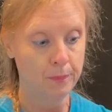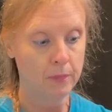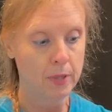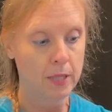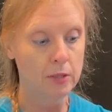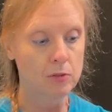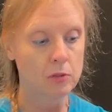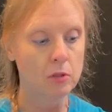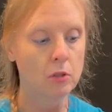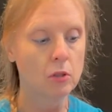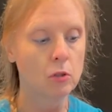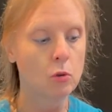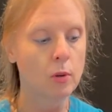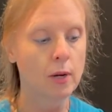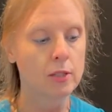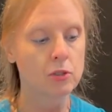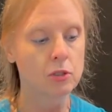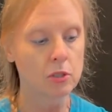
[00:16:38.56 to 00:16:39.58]
That's a good
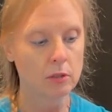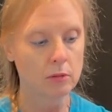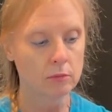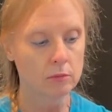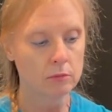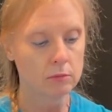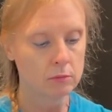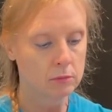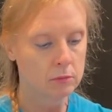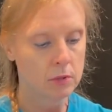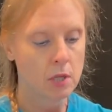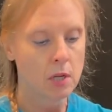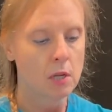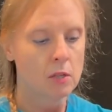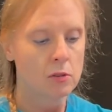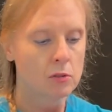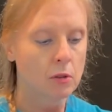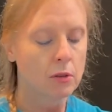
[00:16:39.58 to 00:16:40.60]
question.
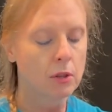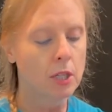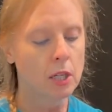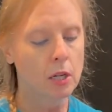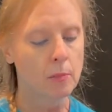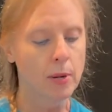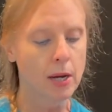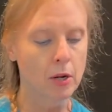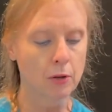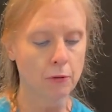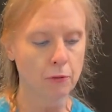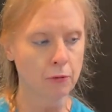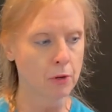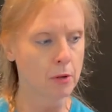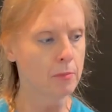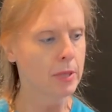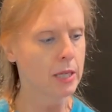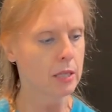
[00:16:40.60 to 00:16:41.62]
So think about it
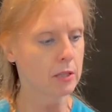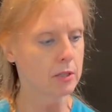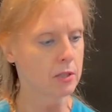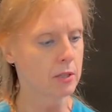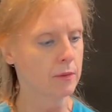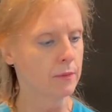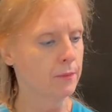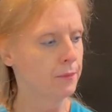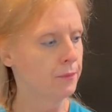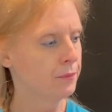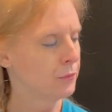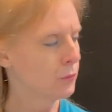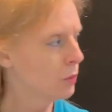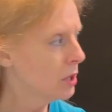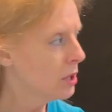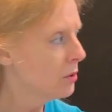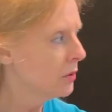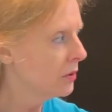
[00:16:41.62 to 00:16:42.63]
for a minute.
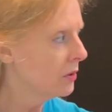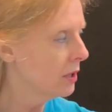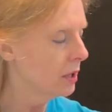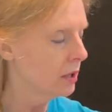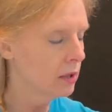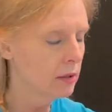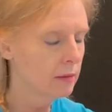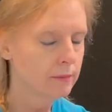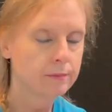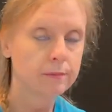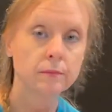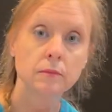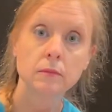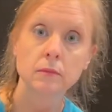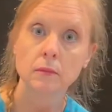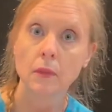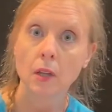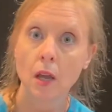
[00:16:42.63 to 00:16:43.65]
What do you think?
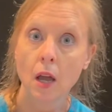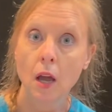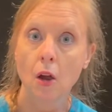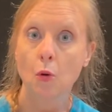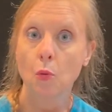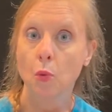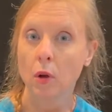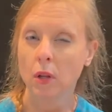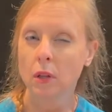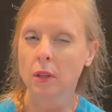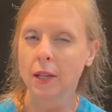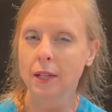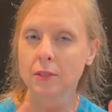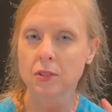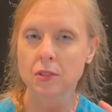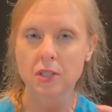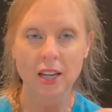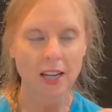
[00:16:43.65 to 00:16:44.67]
Well,
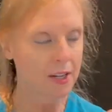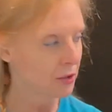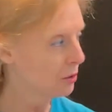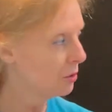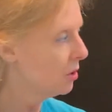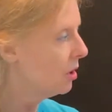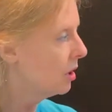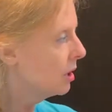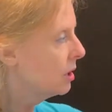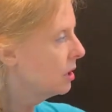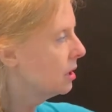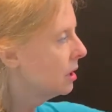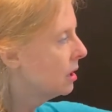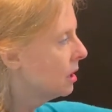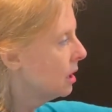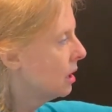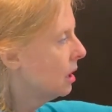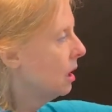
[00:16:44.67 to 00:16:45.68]
let's take a look.
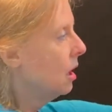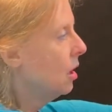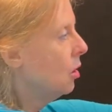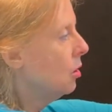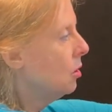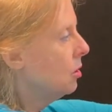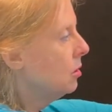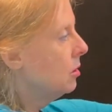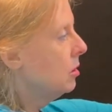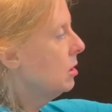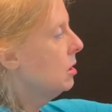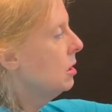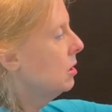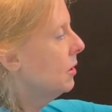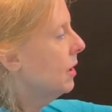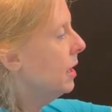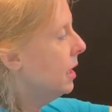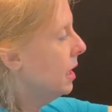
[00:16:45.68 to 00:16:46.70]

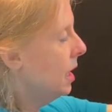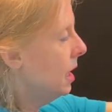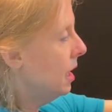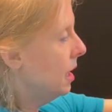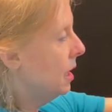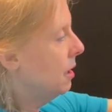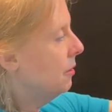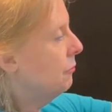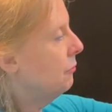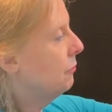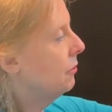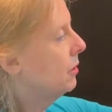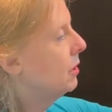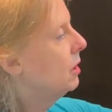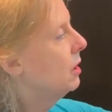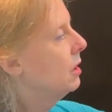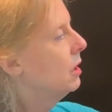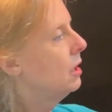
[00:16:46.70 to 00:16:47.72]
Here I have,
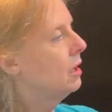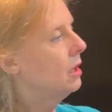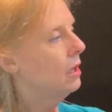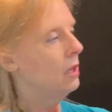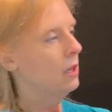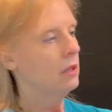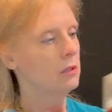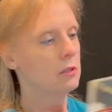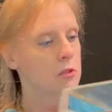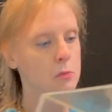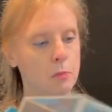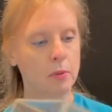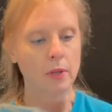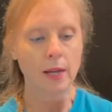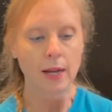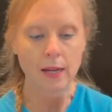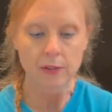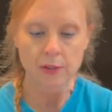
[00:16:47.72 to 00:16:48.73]
in this
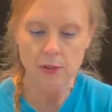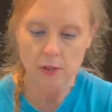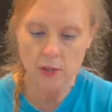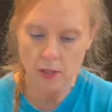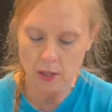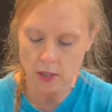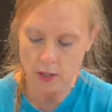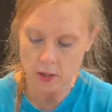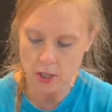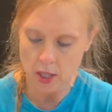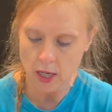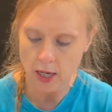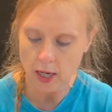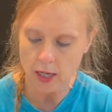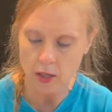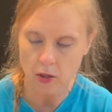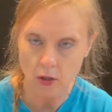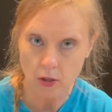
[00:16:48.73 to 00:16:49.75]
plastic
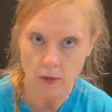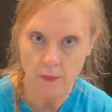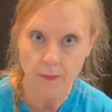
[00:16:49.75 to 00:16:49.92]
container,